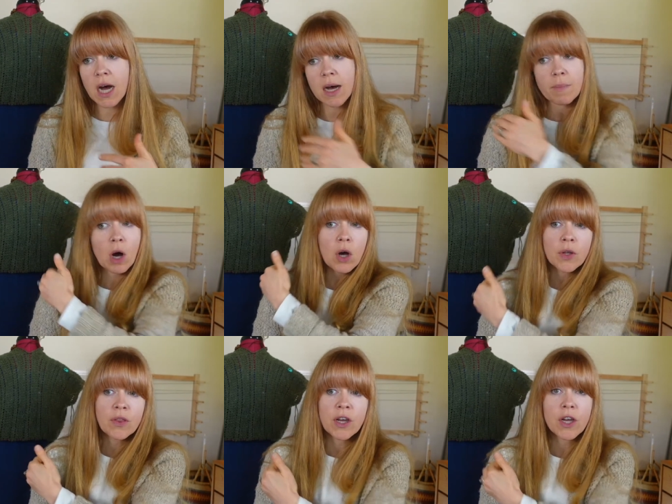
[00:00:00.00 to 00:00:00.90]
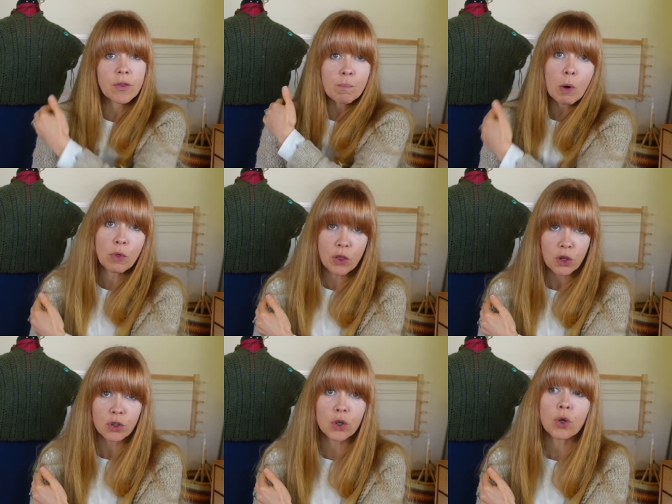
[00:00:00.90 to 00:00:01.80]
uh, the both of
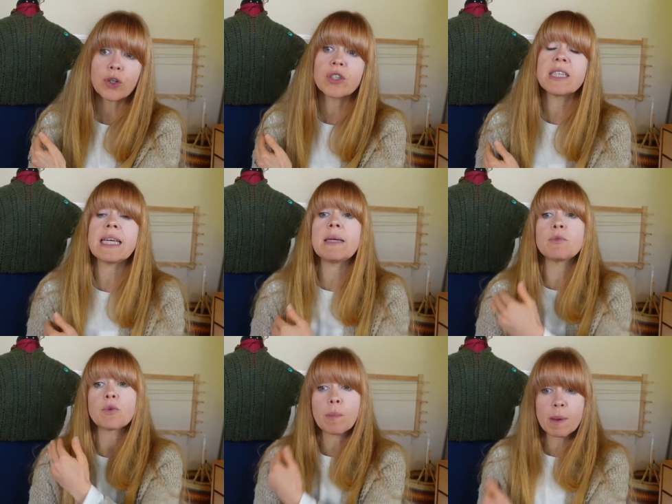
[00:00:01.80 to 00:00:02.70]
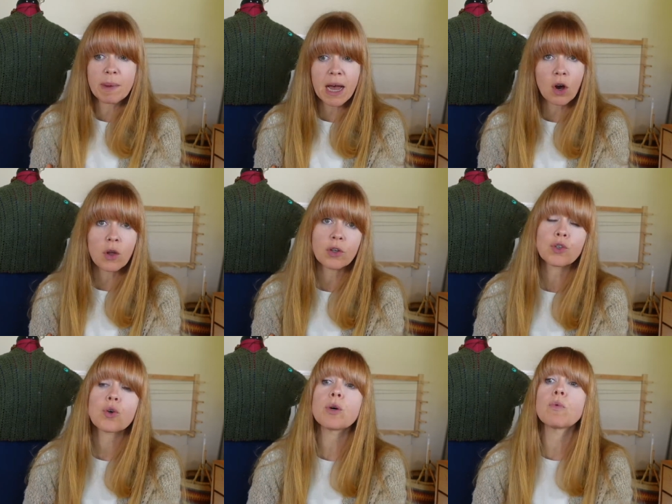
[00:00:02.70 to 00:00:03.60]
the shoulder seams, ripping back all the
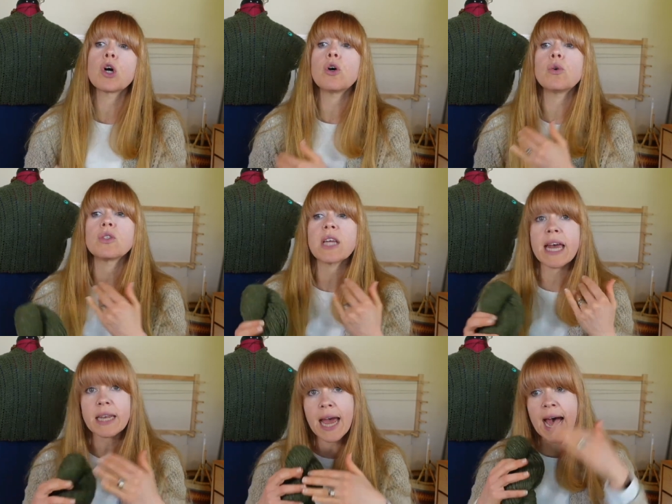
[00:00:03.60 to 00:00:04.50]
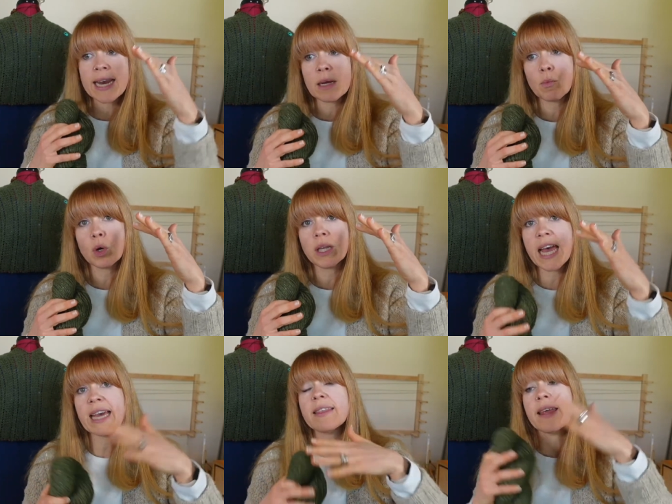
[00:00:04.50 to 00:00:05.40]
short rows, and adding more
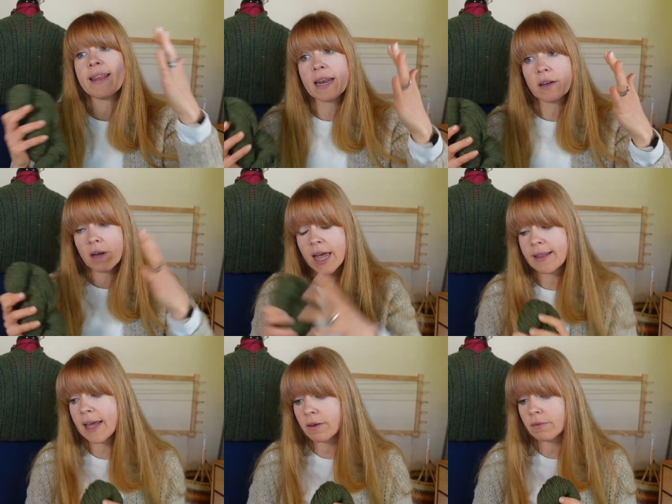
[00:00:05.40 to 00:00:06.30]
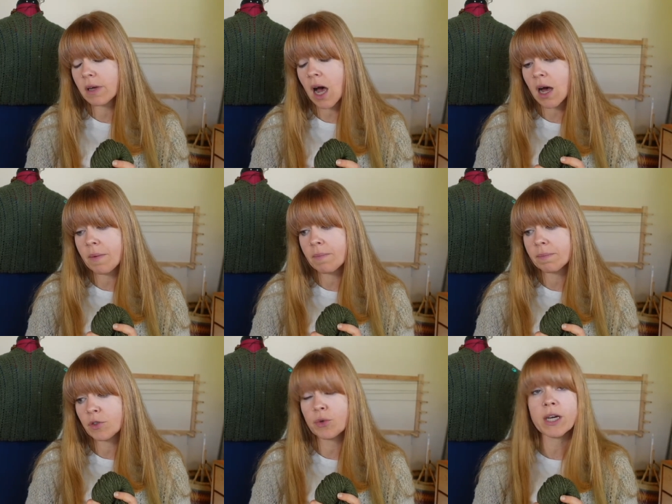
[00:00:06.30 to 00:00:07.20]
length, and then and then uh,
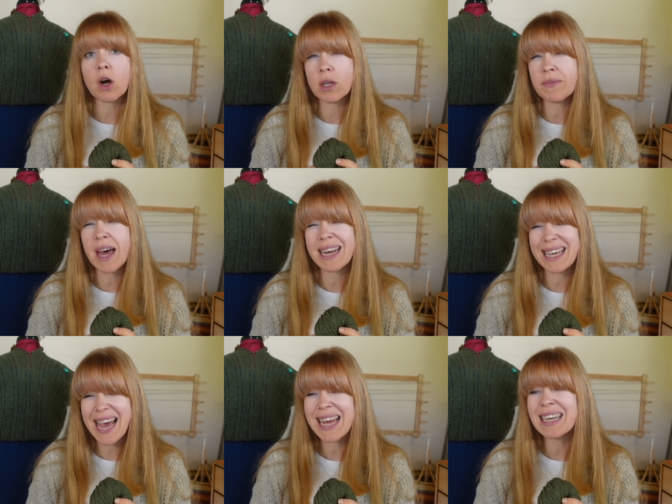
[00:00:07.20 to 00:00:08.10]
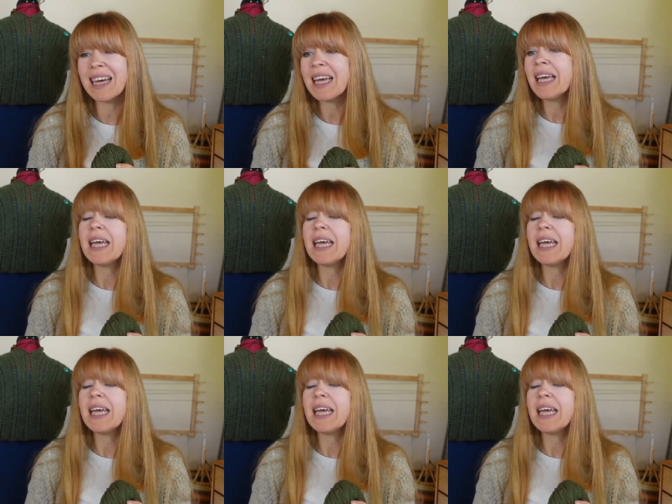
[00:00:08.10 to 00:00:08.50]
doing all of that again.